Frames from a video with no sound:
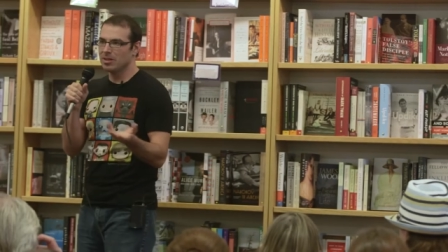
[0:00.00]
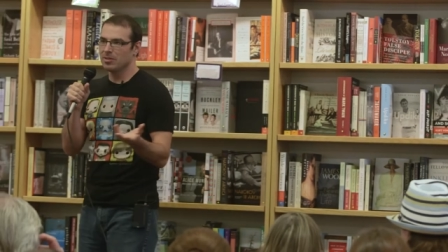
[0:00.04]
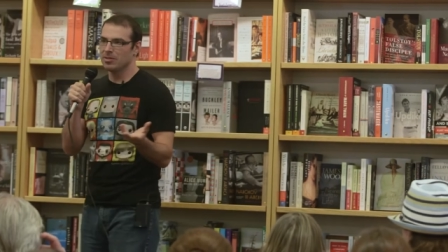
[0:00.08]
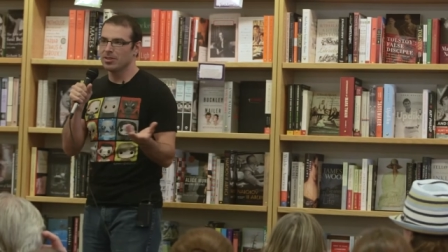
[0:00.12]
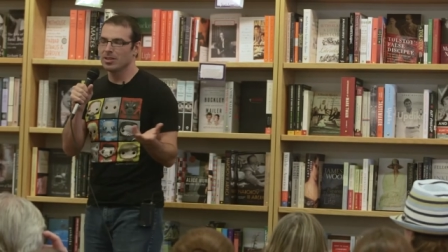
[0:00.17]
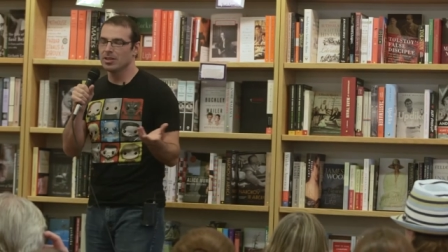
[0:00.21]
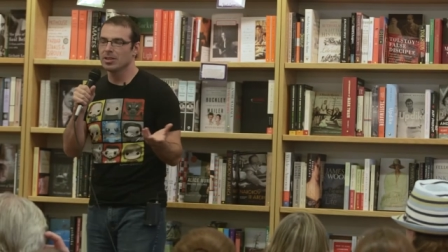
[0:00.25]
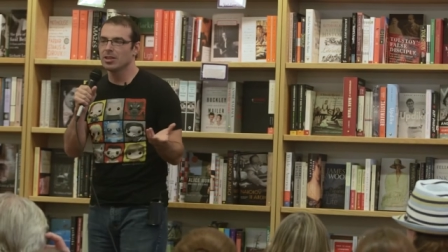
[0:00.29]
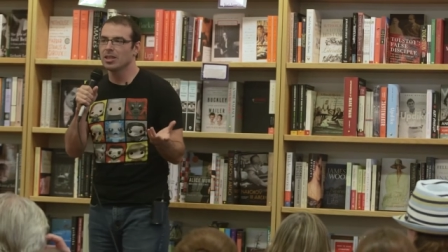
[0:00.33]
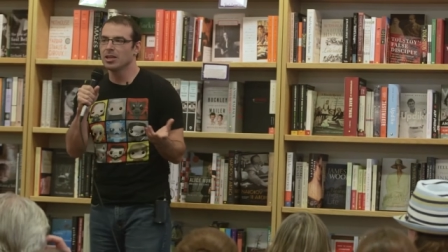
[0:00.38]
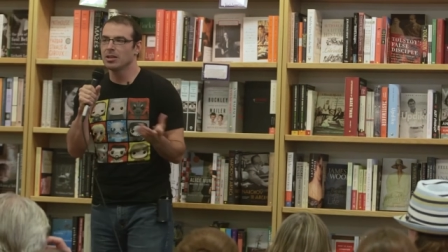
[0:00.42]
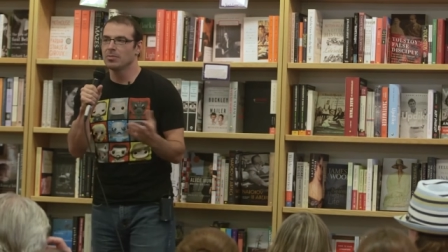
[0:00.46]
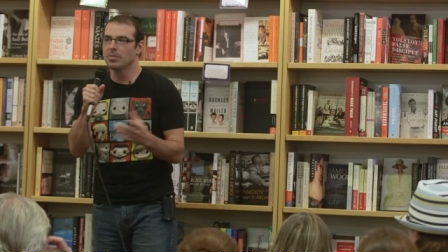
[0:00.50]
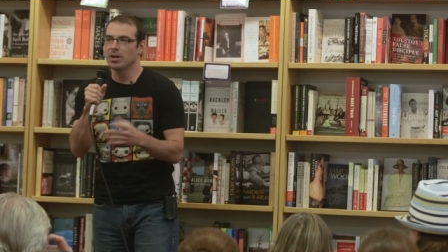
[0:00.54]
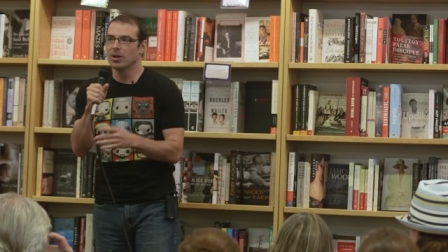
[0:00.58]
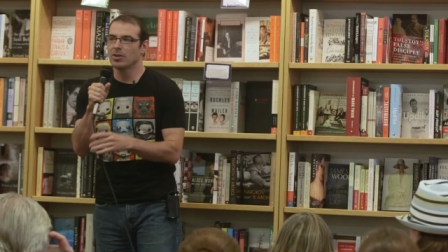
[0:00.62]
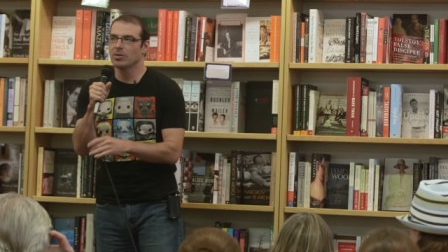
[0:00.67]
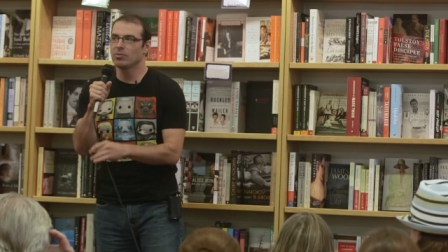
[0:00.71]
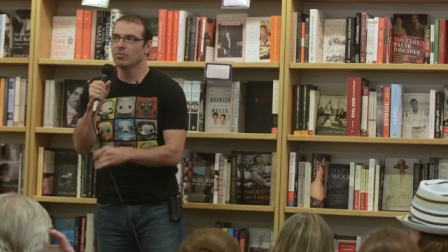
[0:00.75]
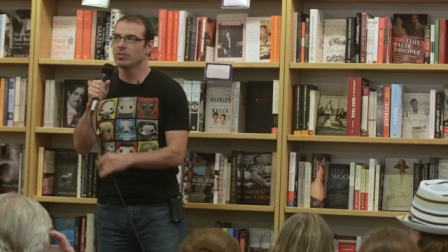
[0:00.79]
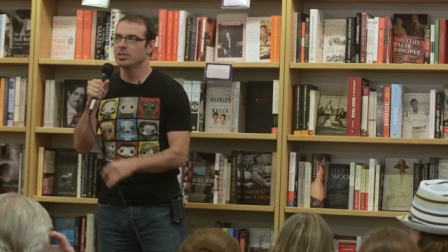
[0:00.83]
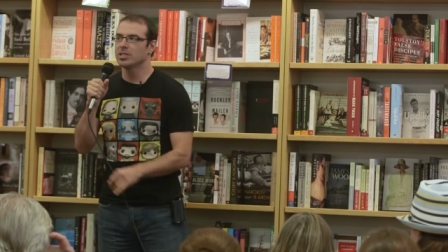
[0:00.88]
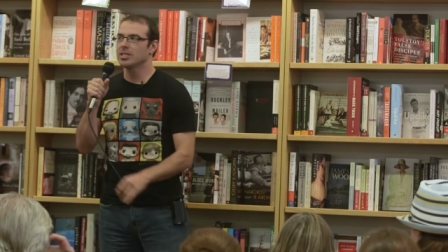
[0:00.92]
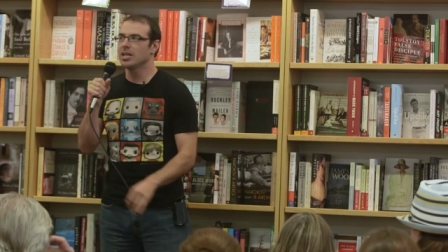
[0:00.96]
the thing
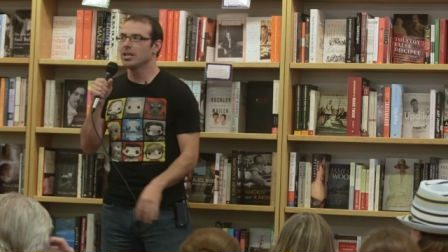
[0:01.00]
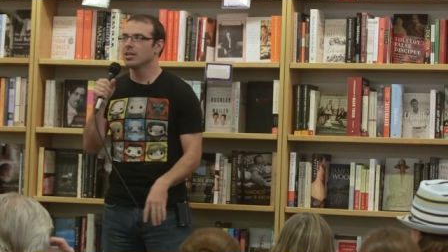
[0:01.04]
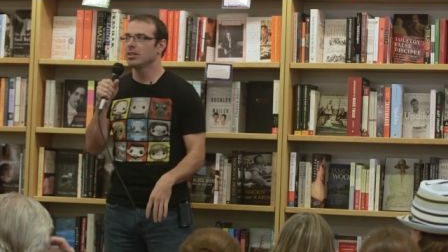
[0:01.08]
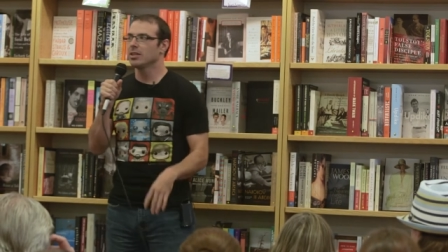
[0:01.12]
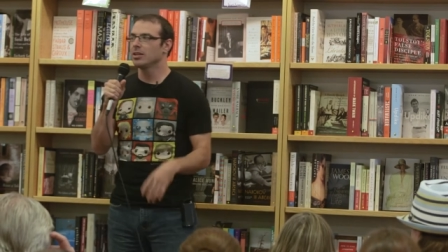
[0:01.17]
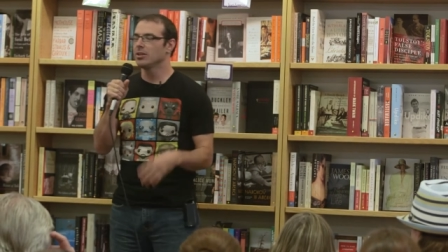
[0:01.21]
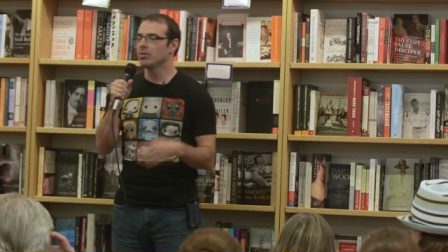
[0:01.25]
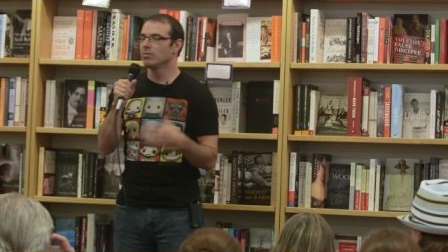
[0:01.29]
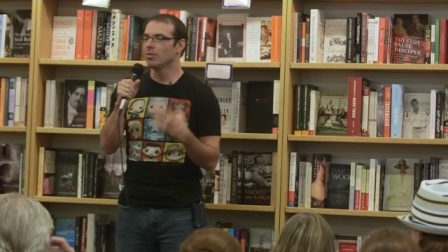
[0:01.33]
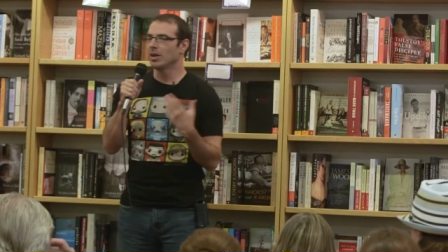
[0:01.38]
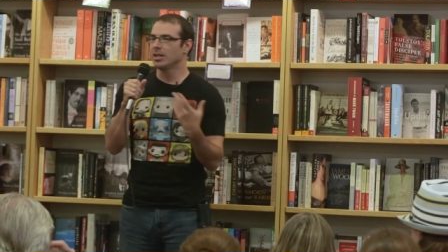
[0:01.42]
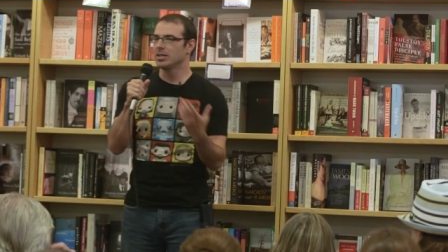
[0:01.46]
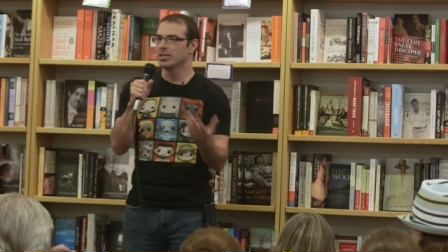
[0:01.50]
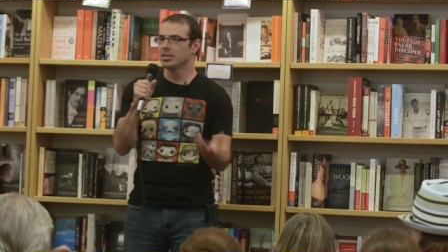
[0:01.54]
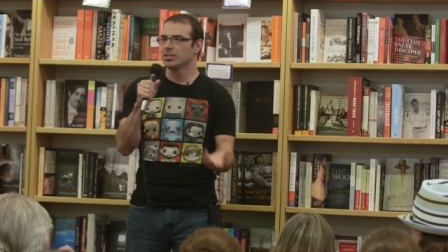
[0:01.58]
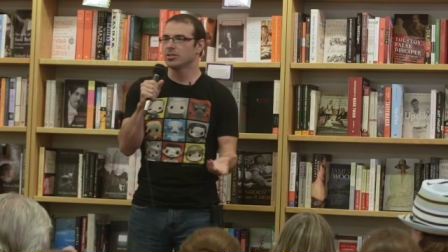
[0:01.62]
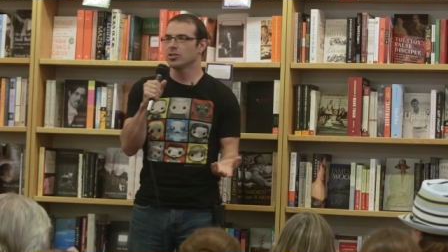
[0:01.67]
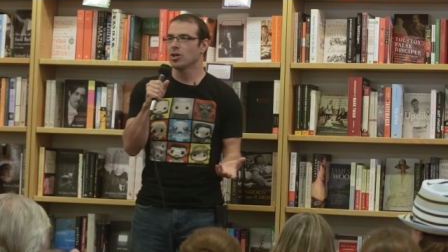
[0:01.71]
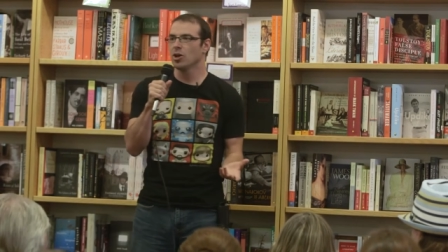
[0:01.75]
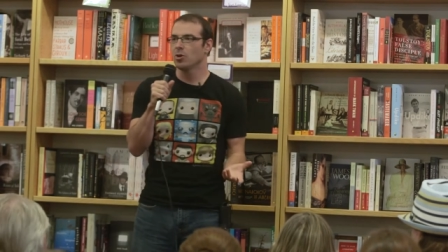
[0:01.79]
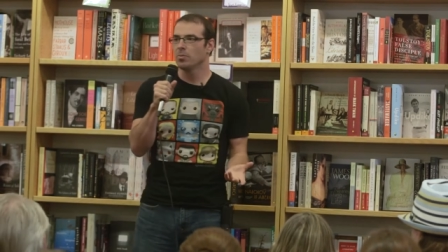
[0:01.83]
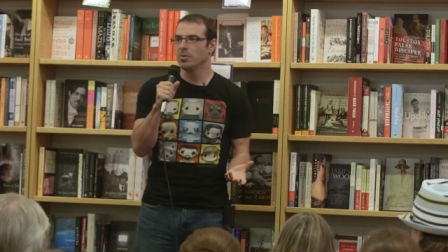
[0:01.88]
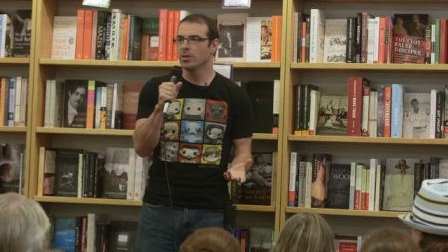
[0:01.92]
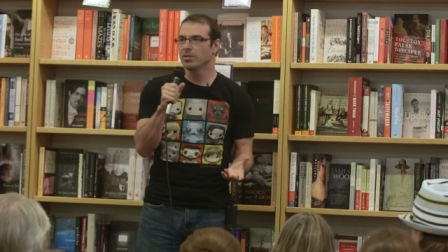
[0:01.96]
about saying that you write
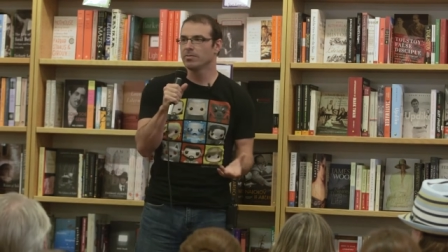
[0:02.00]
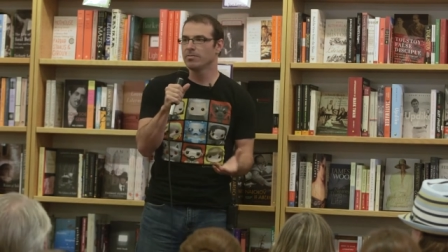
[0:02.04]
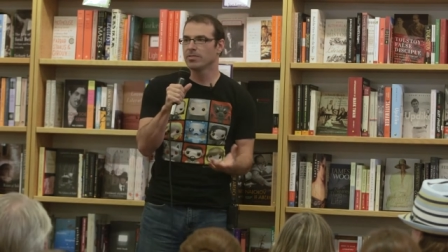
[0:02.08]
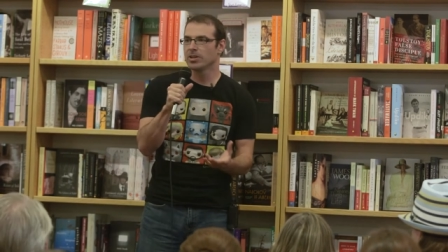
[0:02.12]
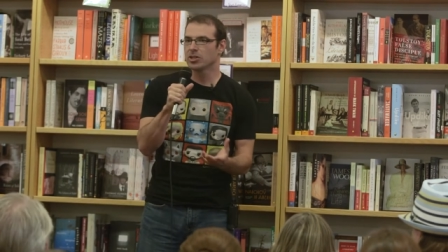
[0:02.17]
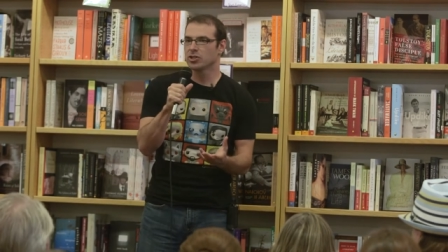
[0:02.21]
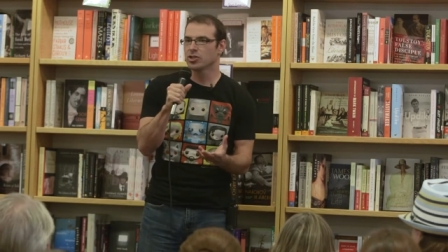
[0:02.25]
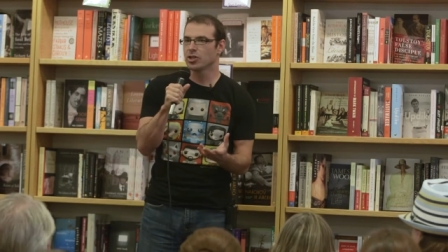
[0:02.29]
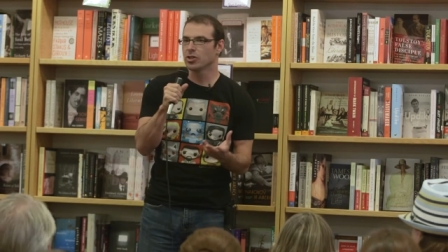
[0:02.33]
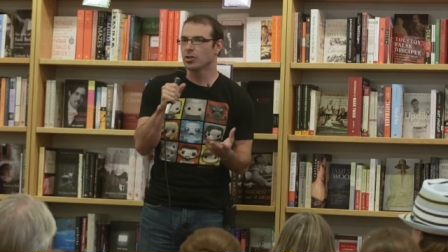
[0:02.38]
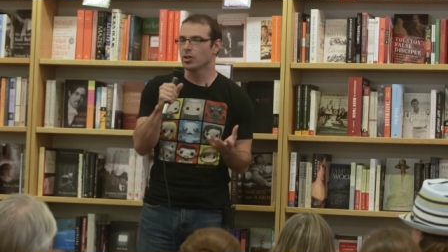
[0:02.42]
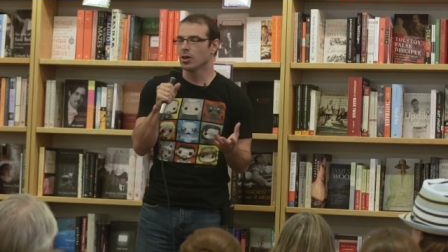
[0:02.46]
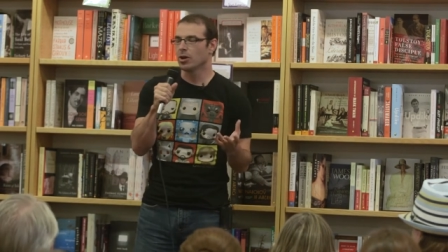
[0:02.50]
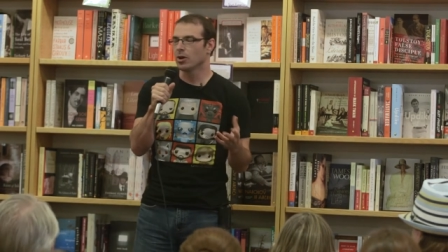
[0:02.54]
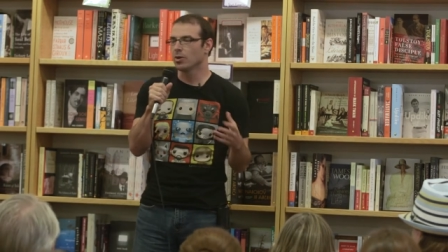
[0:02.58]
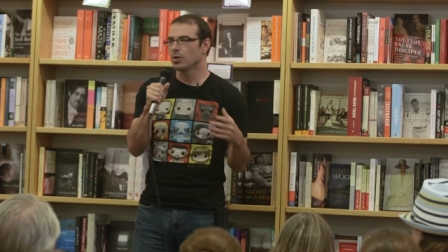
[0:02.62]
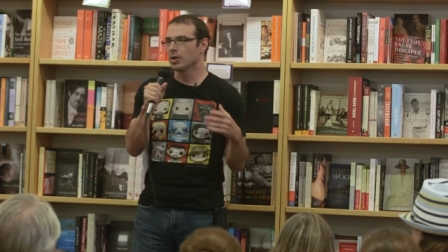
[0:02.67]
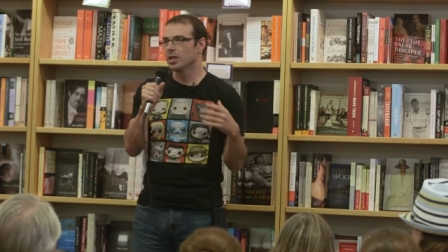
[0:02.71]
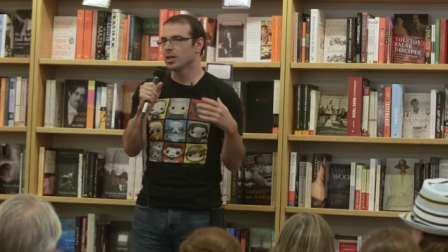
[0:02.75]
dystopian fiction though